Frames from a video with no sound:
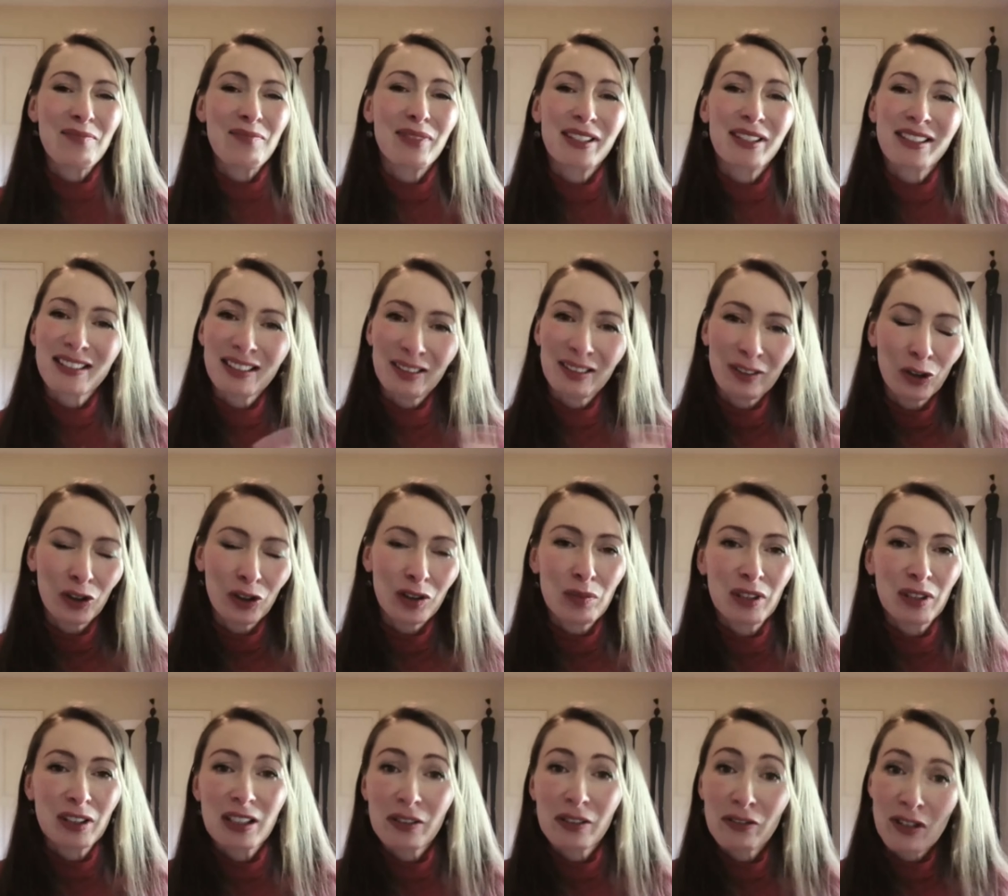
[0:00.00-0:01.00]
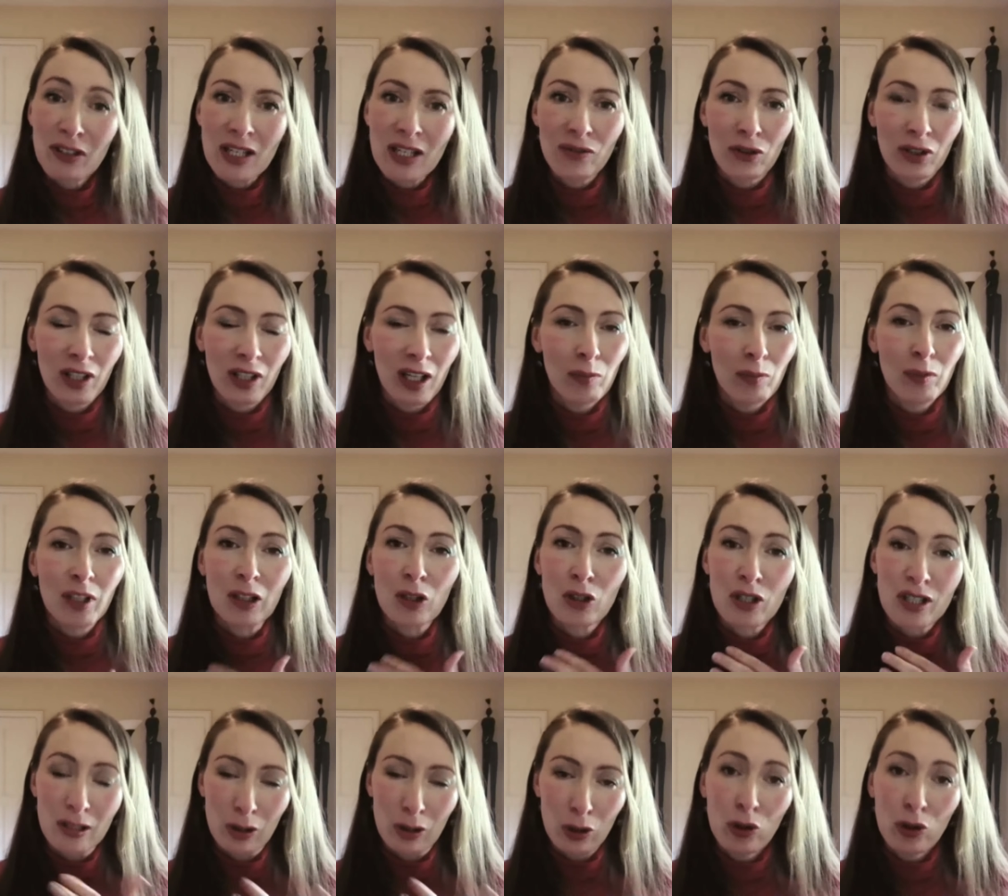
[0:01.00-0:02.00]
But not a big difference for them. They
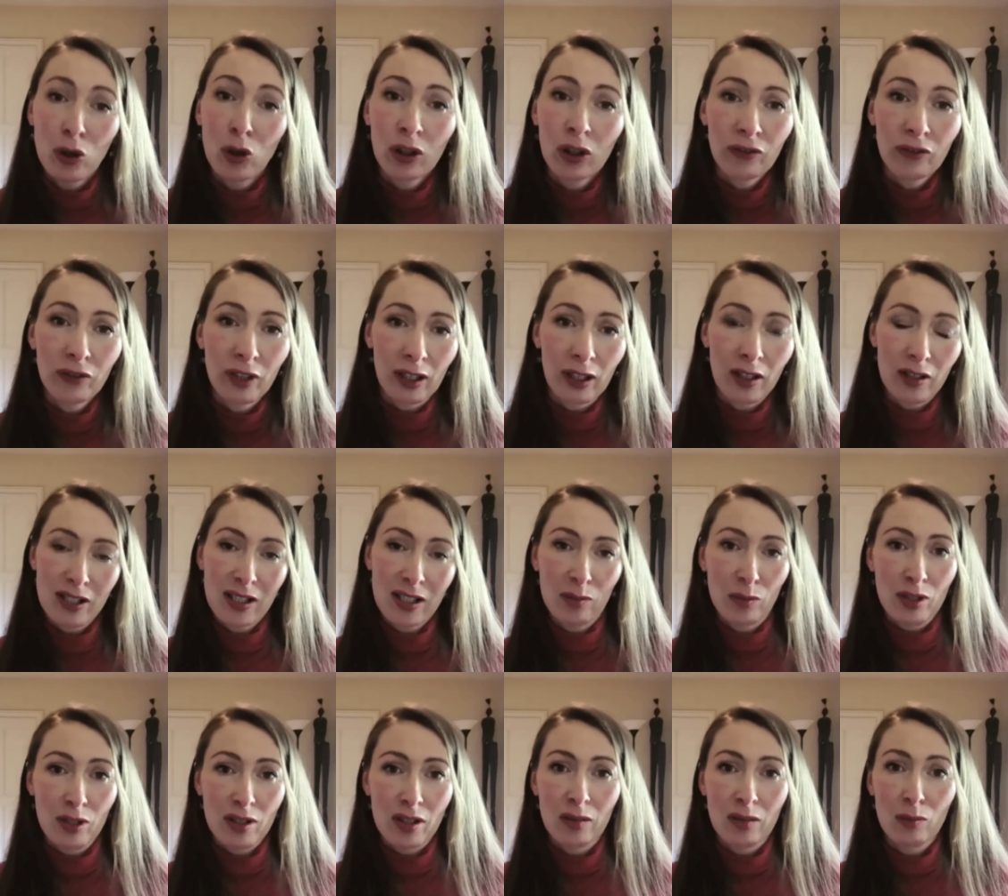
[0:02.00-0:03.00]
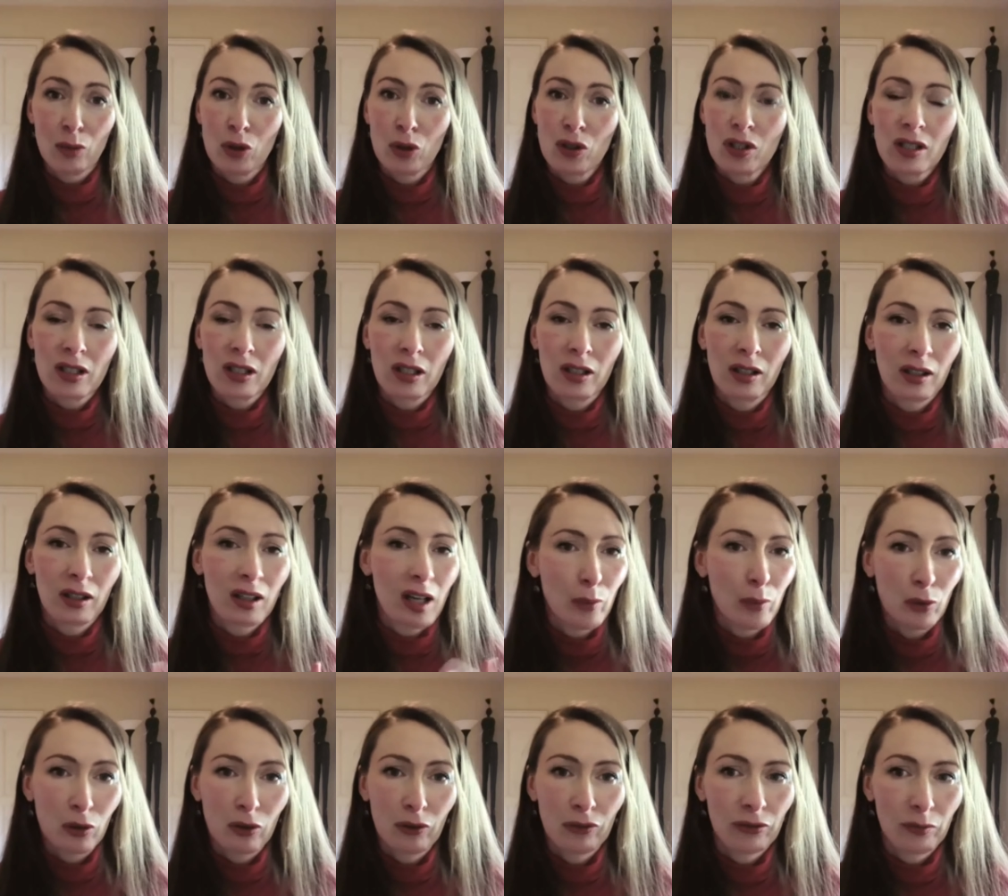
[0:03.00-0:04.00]
lost all of the customers almost in a
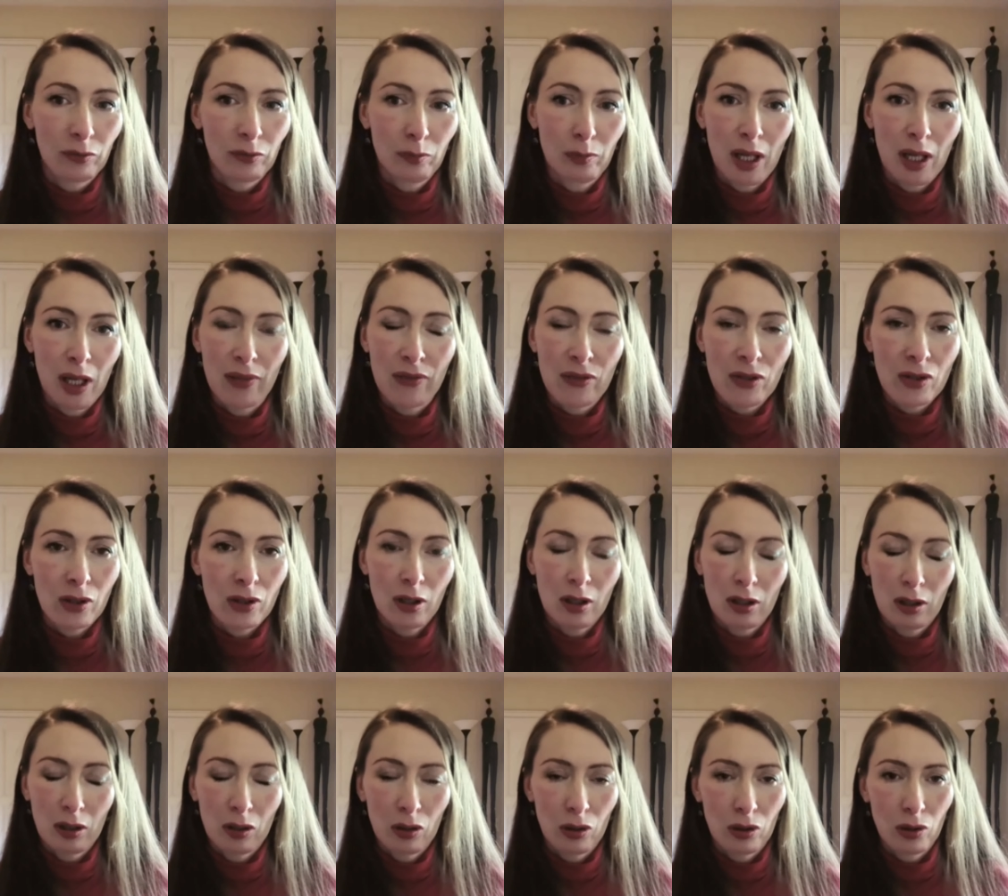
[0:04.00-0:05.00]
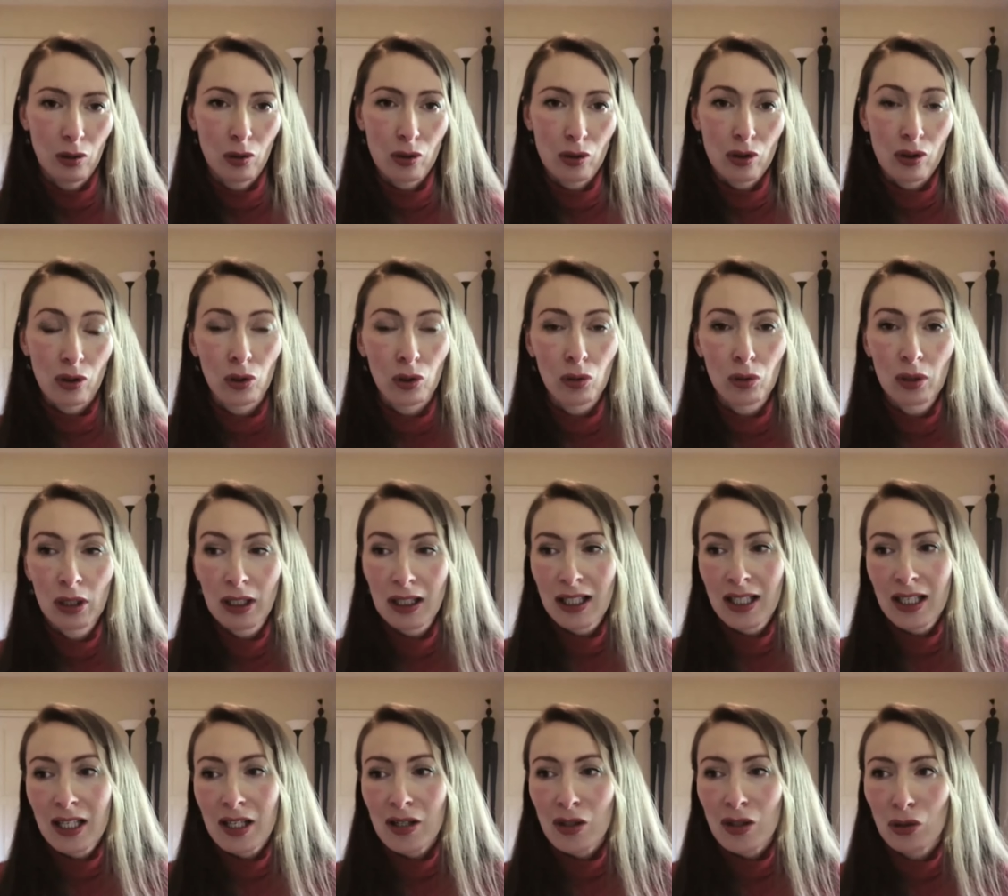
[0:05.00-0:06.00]
couple of months or so.
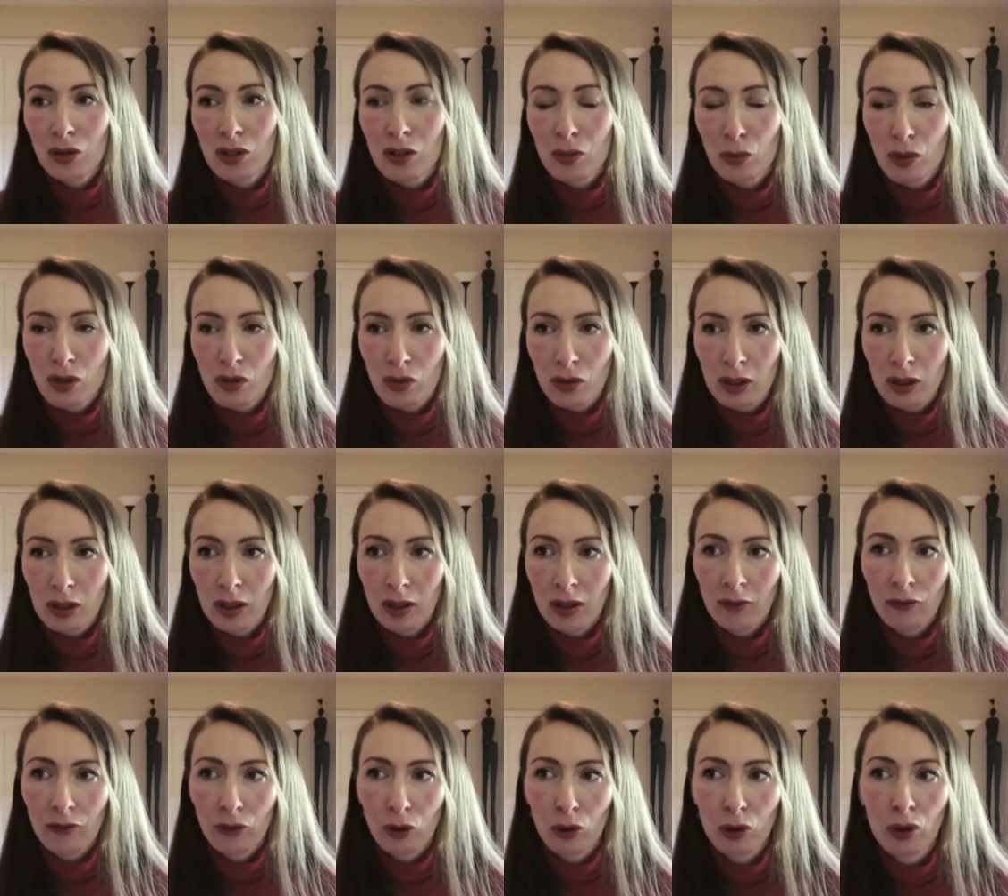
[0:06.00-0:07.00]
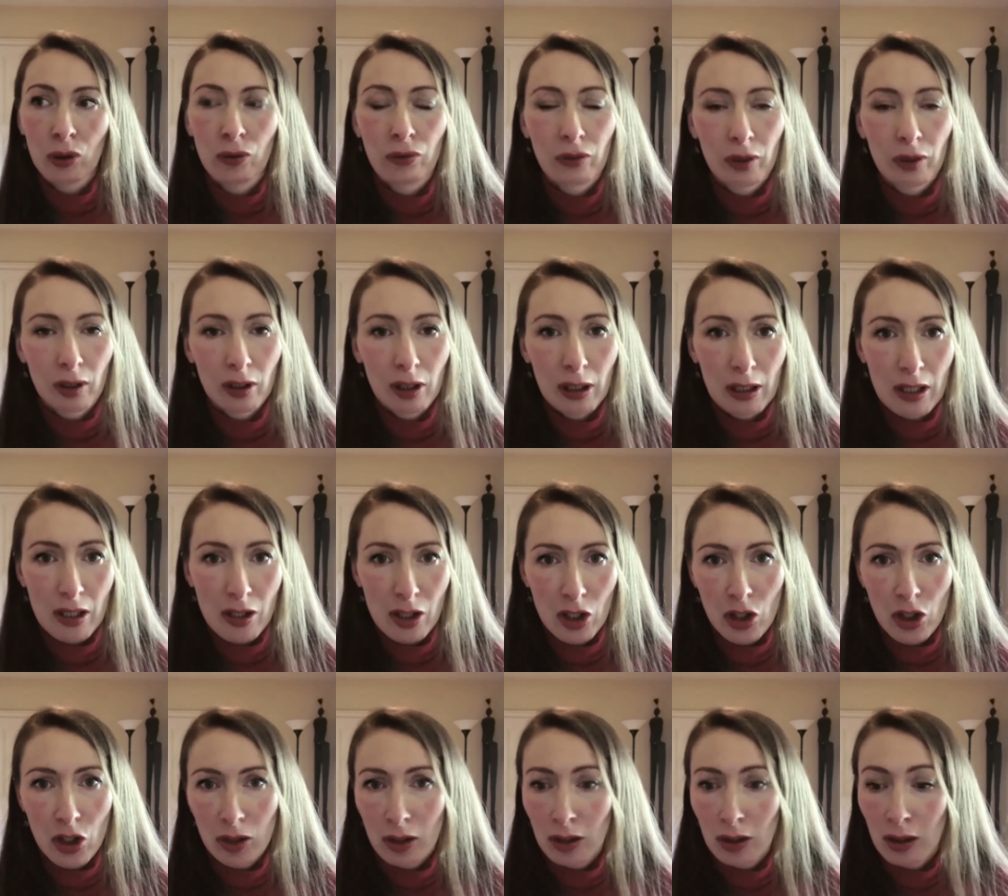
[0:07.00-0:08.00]
So it was really a fault of the
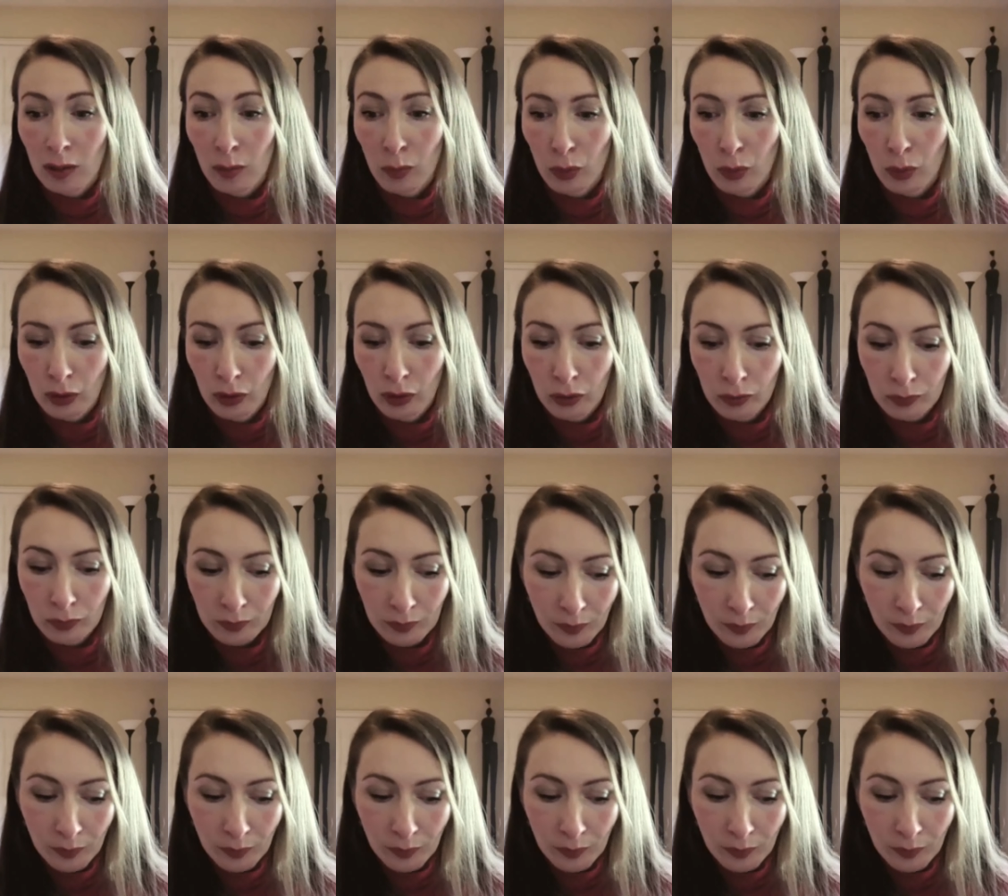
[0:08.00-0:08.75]
organization at that point.